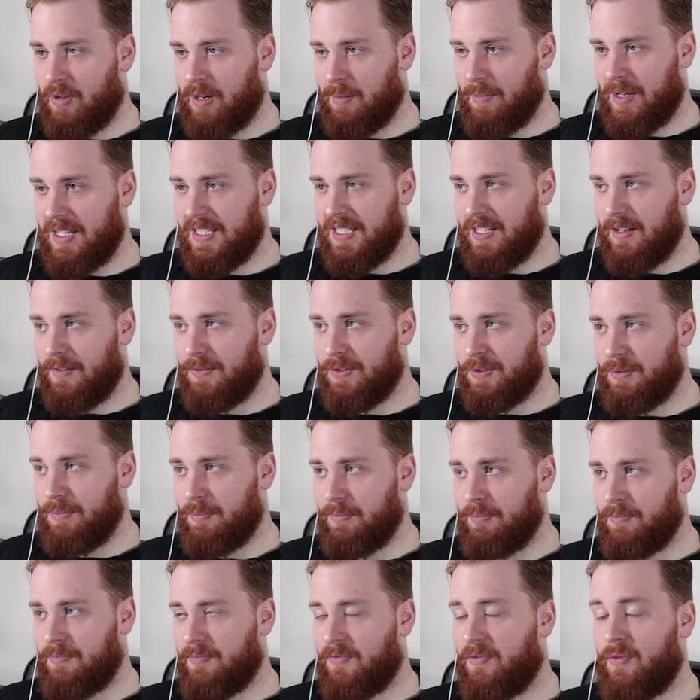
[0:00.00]
bring myself to
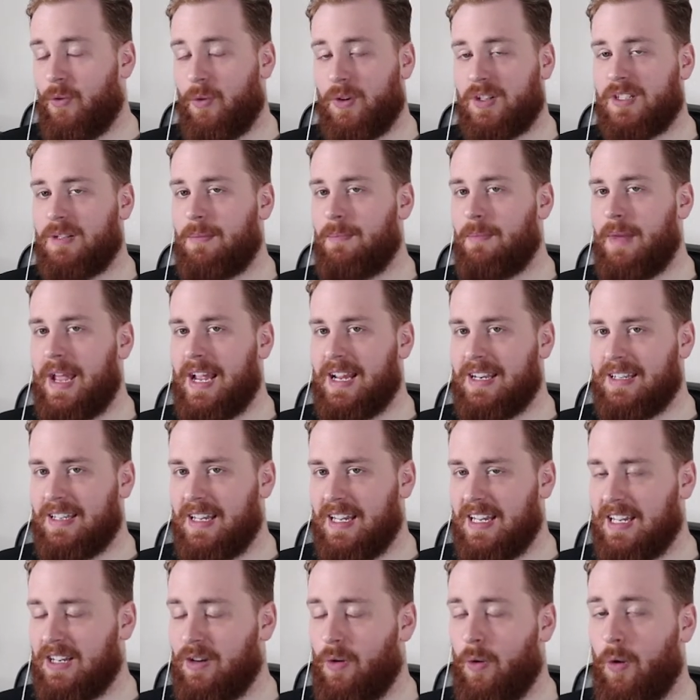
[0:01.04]
force a
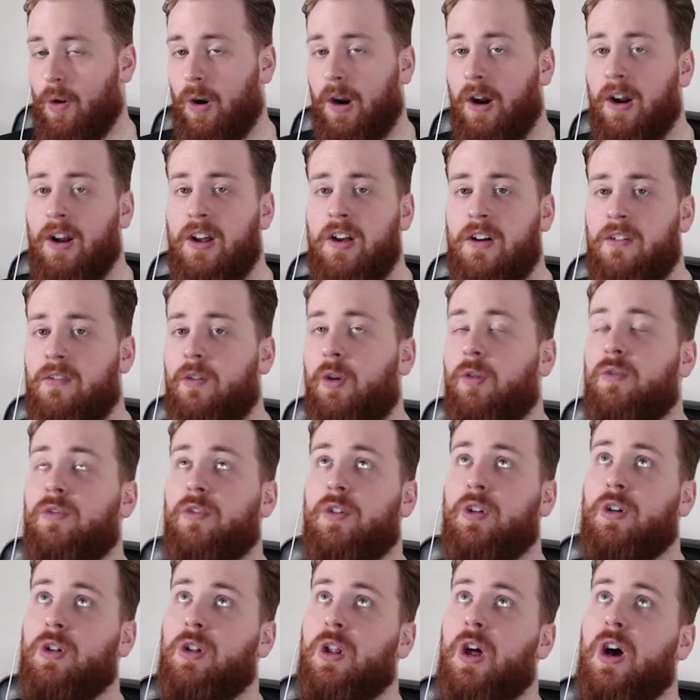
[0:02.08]
mandate or vote
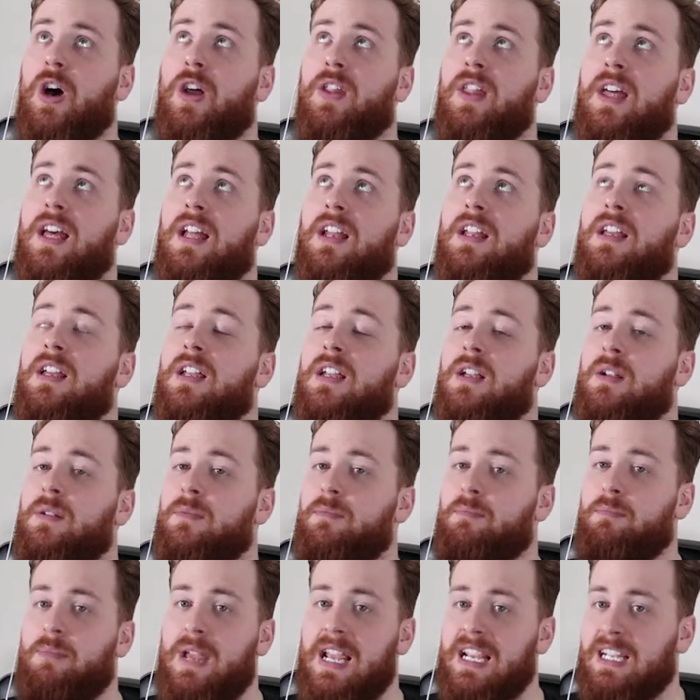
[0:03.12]
for a law that
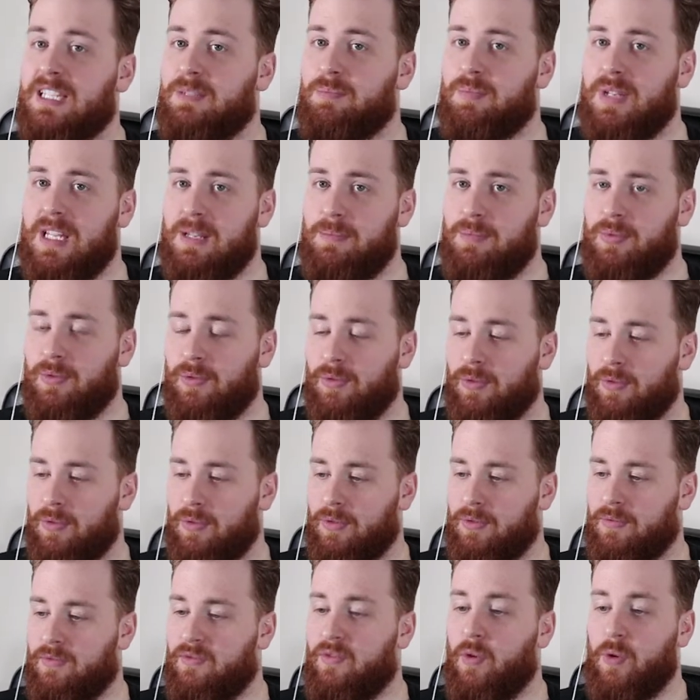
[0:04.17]

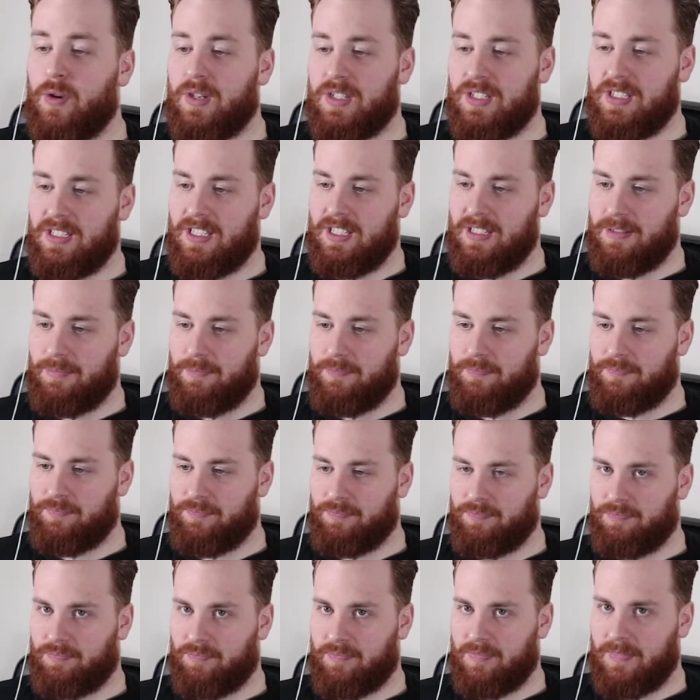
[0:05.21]
forces them
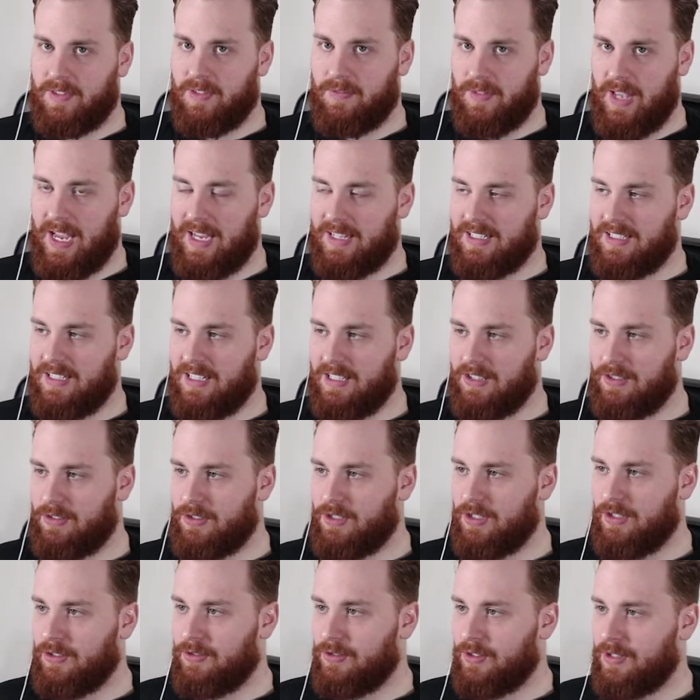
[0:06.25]
to vaccinate their
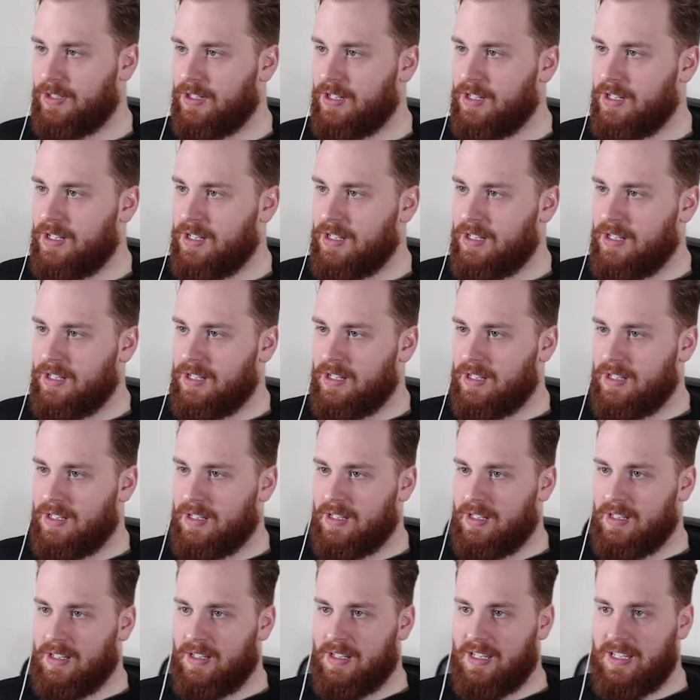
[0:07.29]
children.
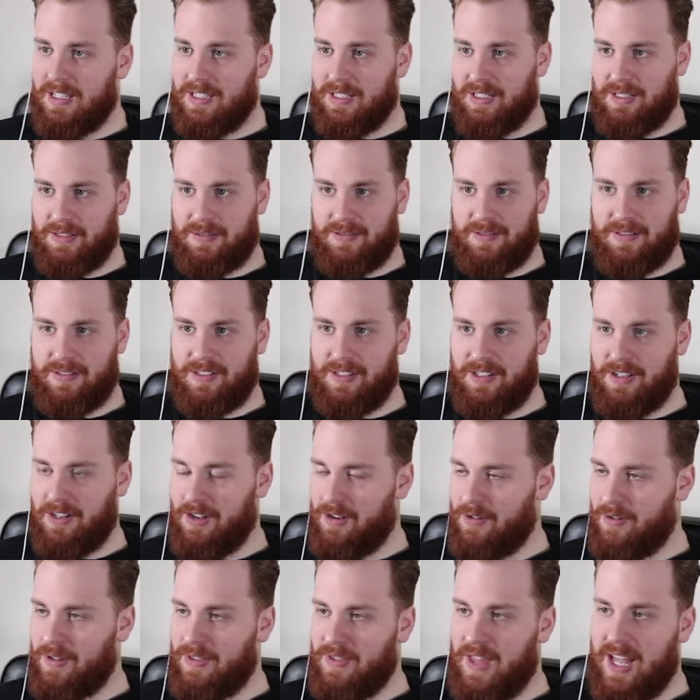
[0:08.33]
As you
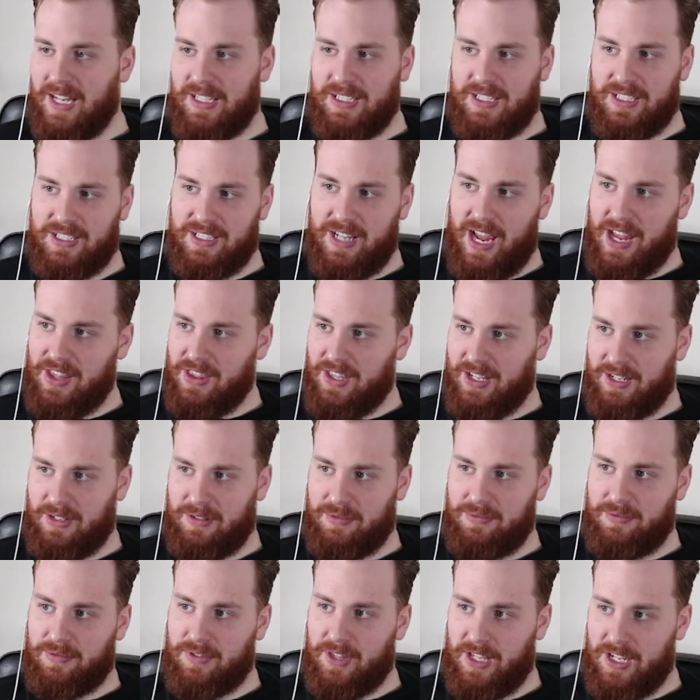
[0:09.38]
know, and that's, I think,
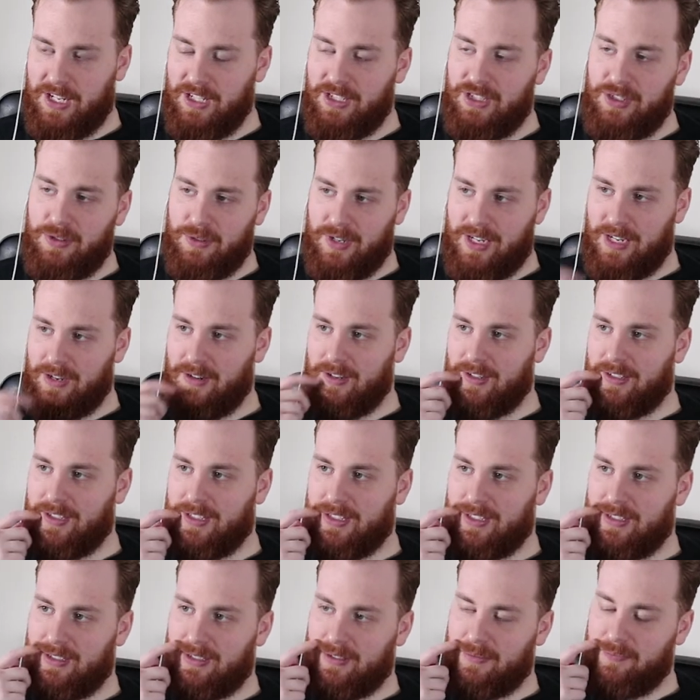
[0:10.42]
the issue here
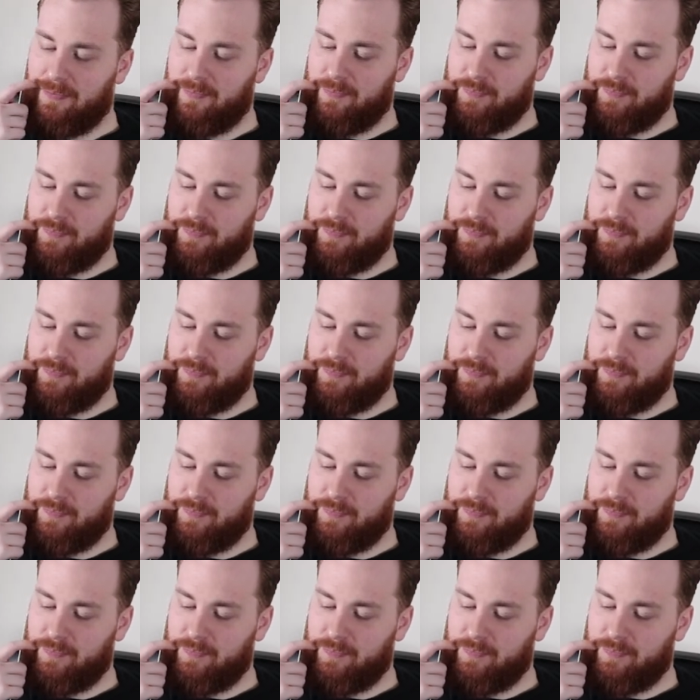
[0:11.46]
is